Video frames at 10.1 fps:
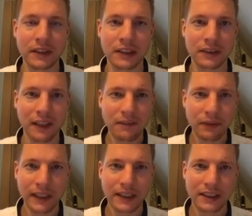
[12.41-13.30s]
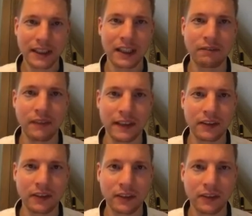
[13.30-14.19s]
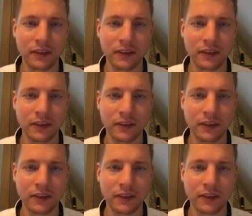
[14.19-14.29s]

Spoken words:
Stripe is a method